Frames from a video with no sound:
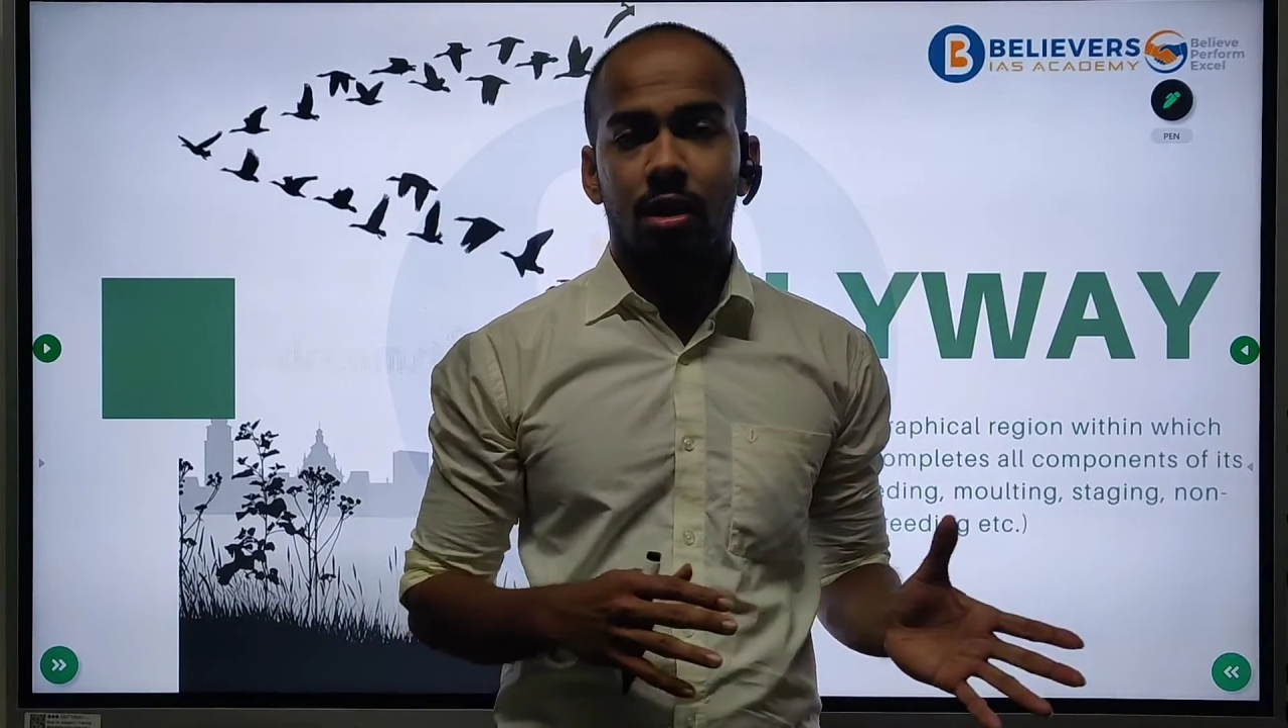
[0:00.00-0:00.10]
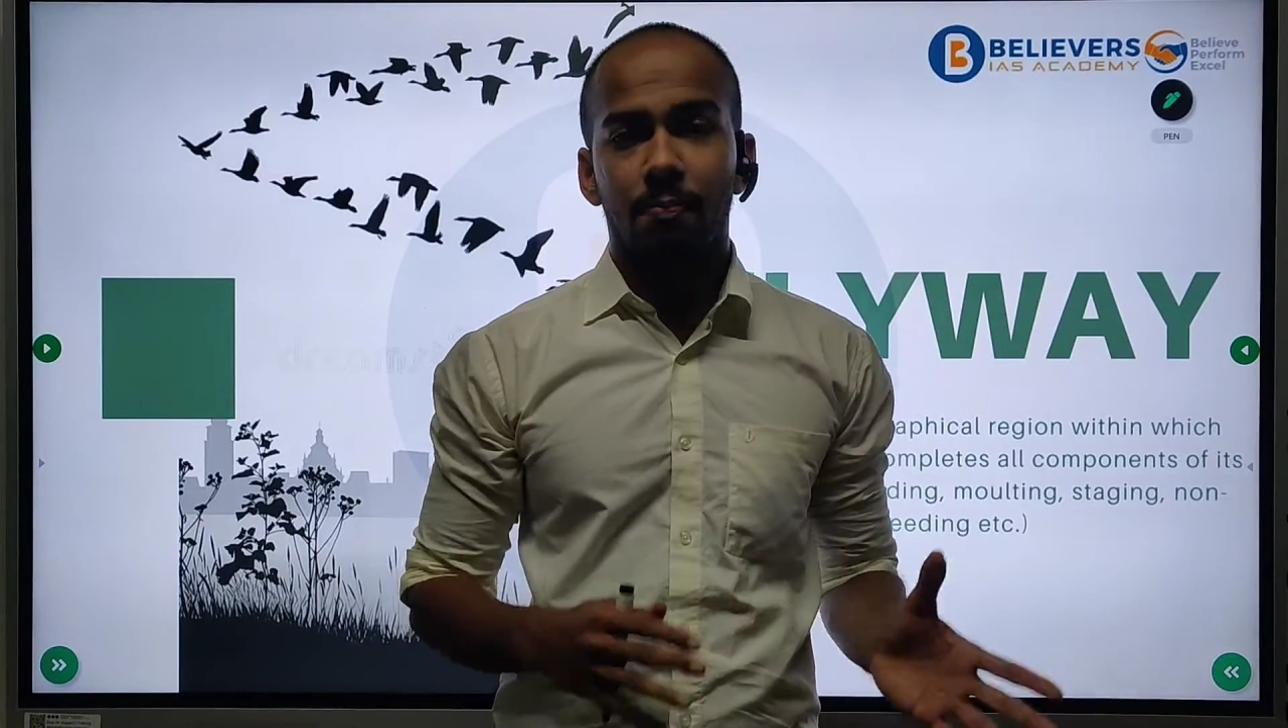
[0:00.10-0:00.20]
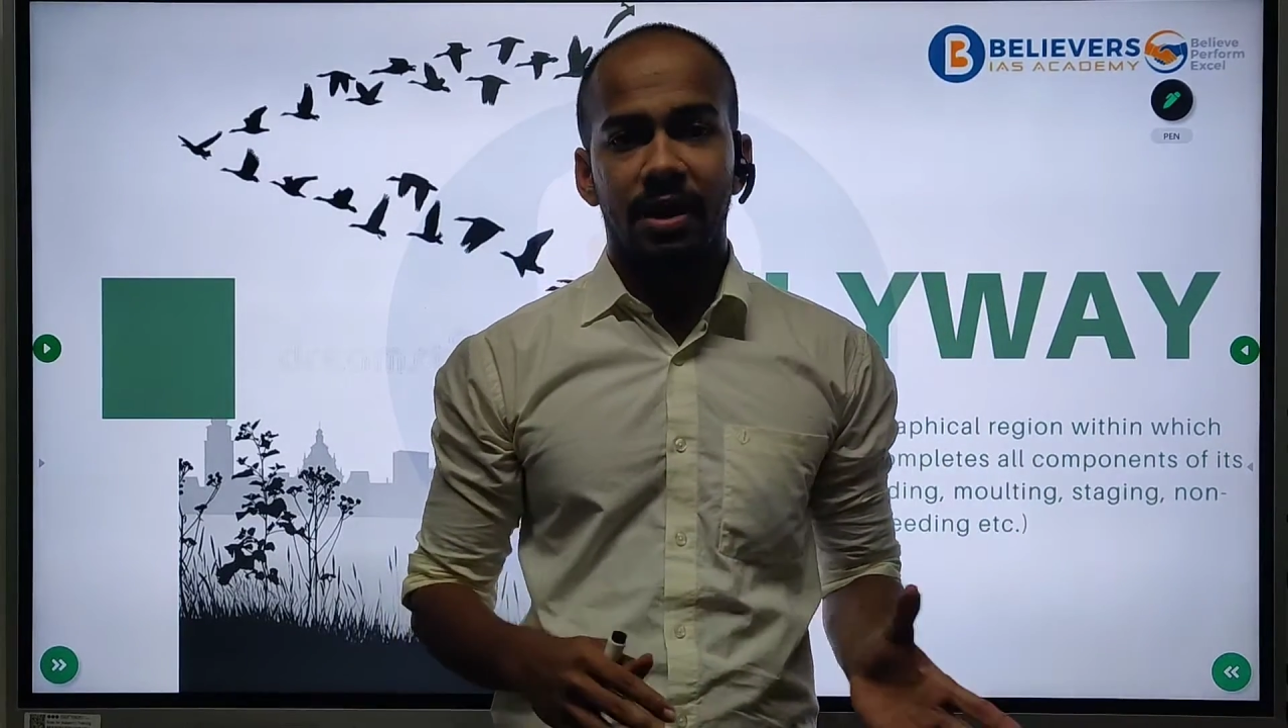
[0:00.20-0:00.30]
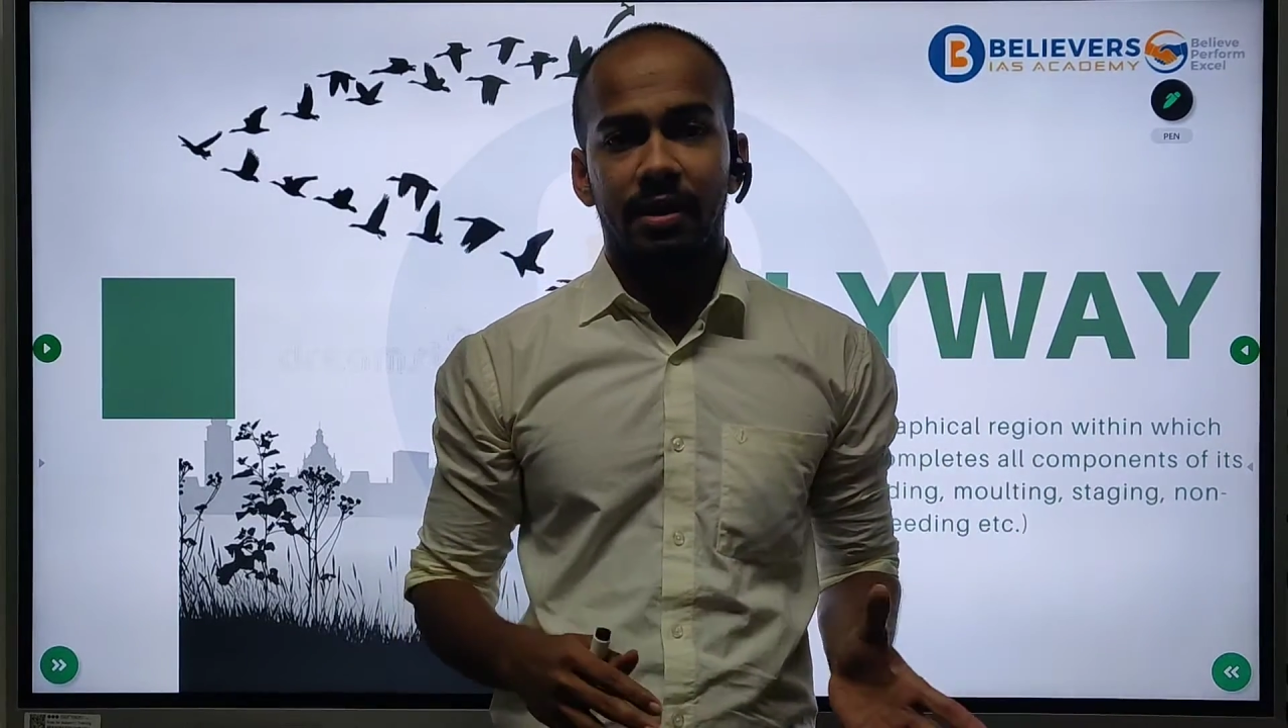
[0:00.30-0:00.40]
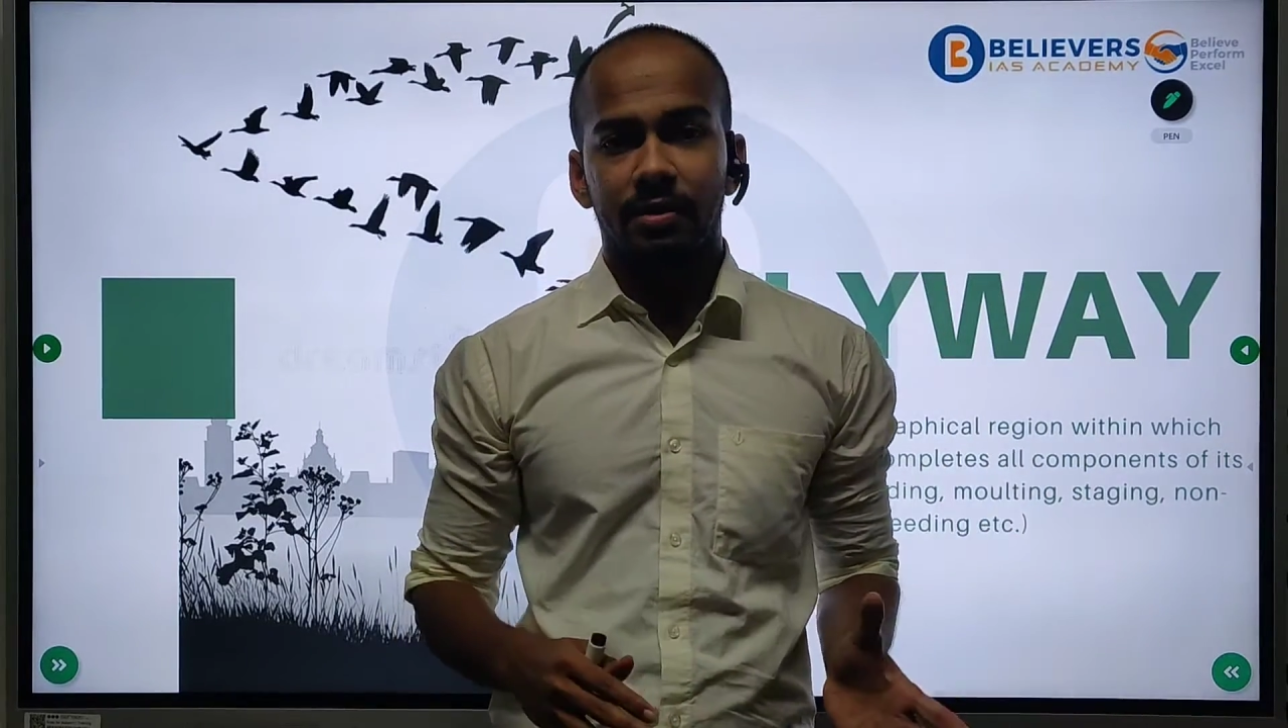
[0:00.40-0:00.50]
to
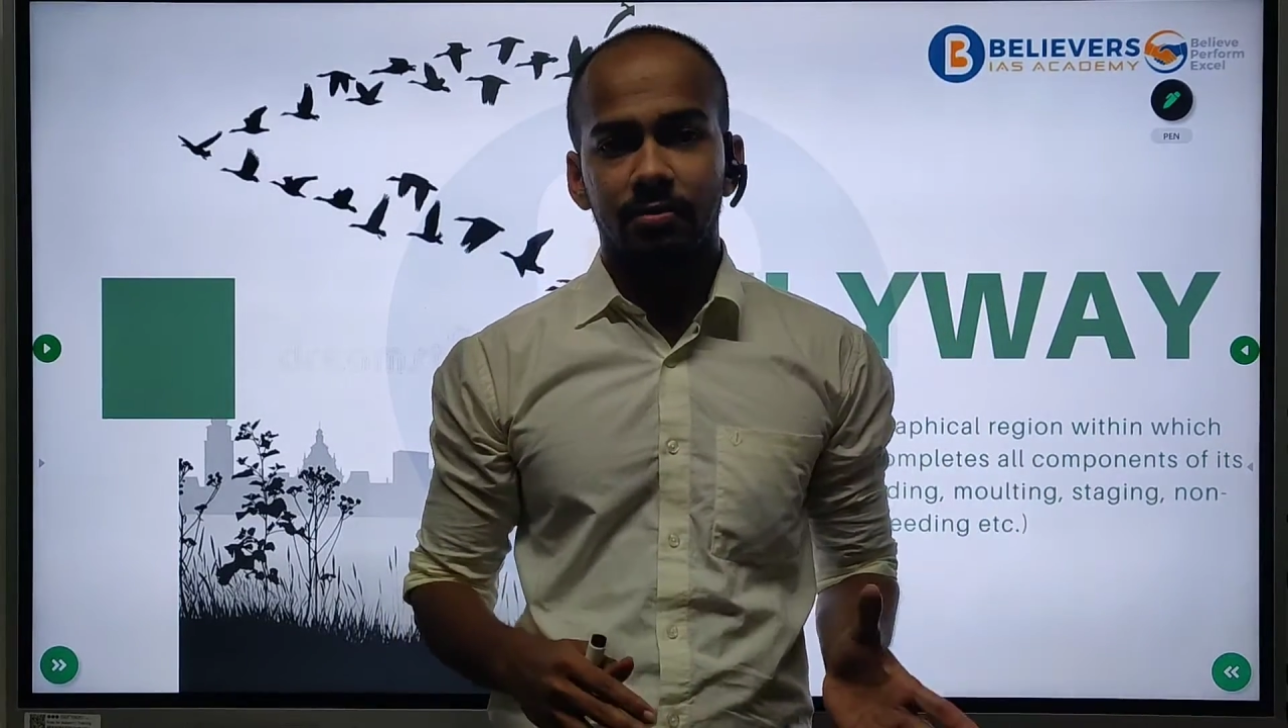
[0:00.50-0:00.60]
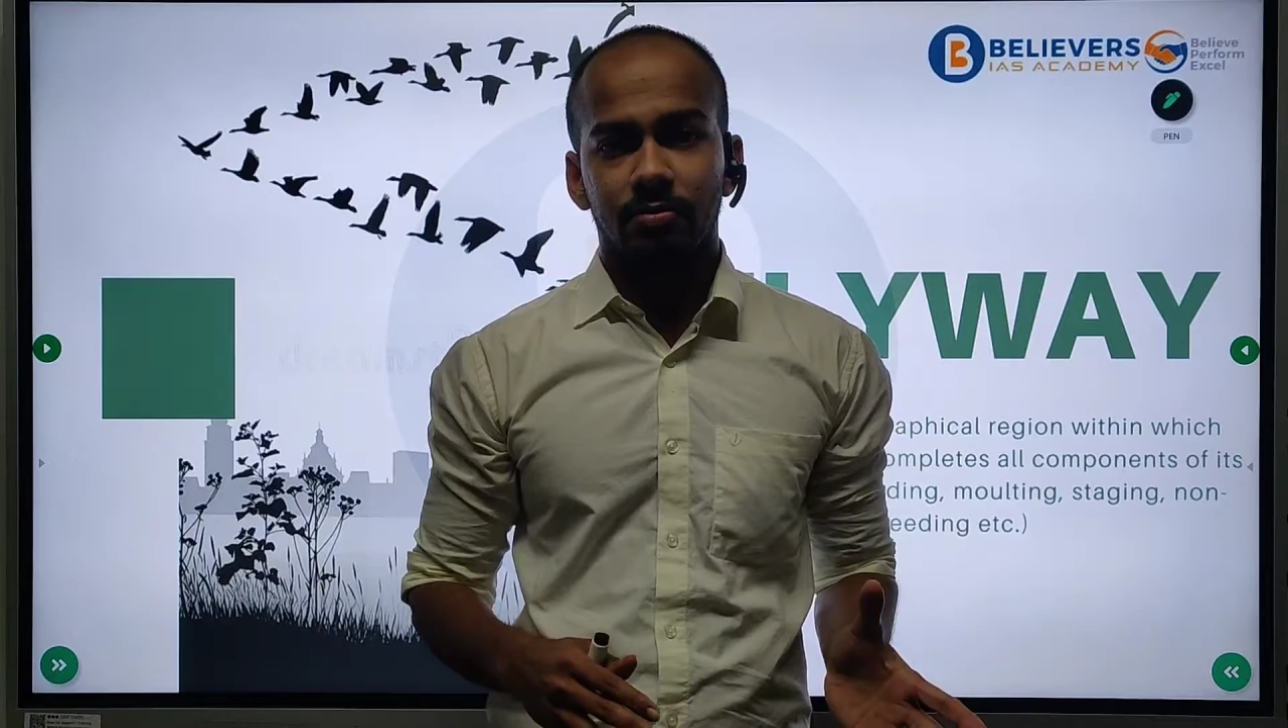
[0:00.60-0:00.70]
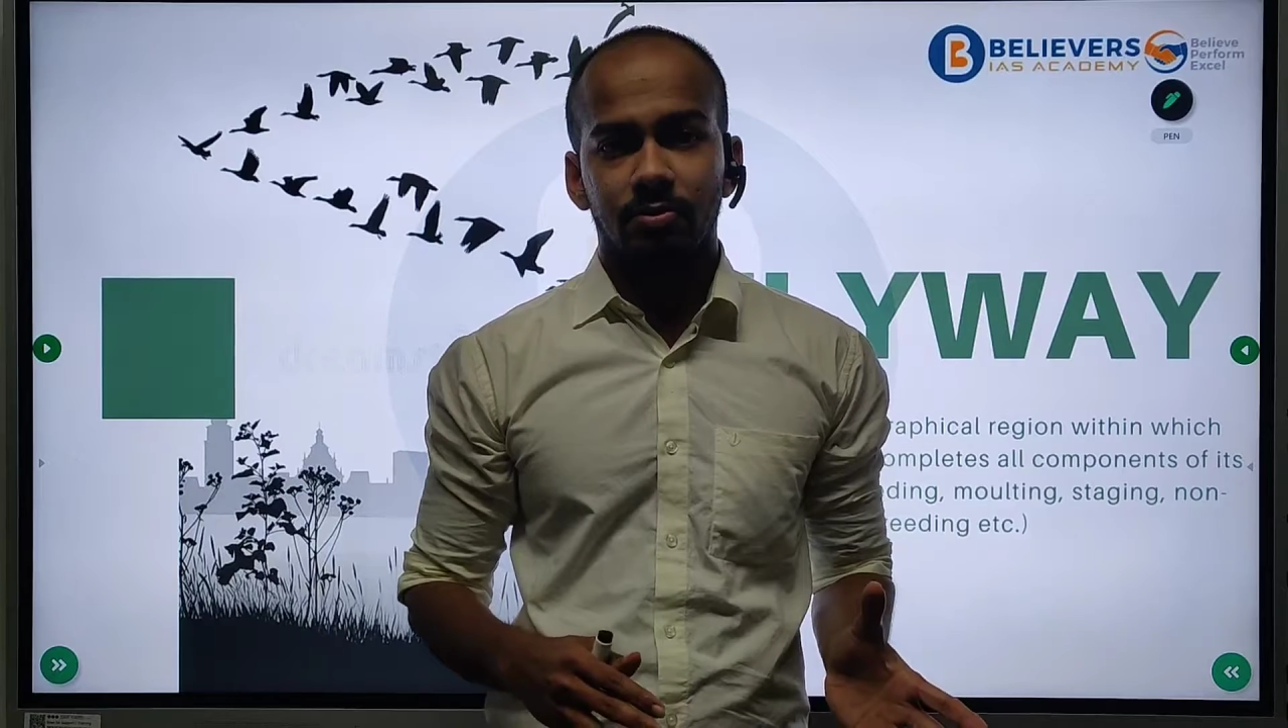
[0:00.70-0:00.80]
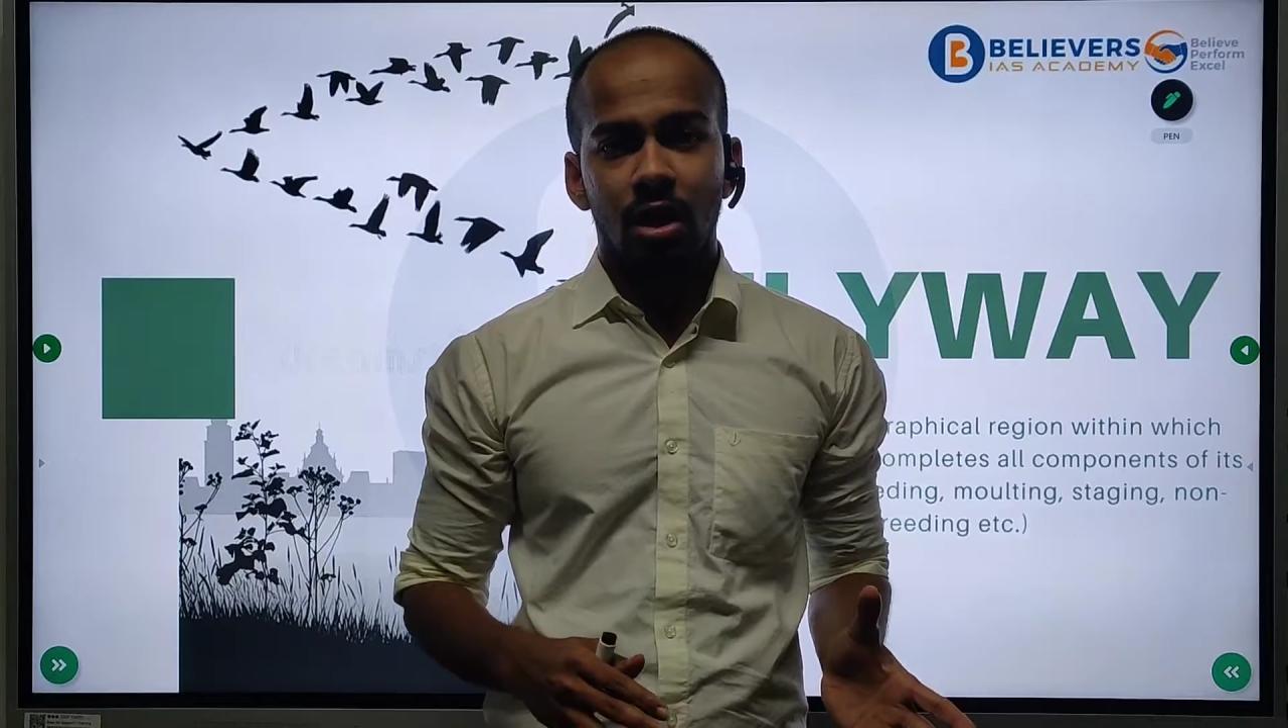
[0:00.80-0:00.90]
complete?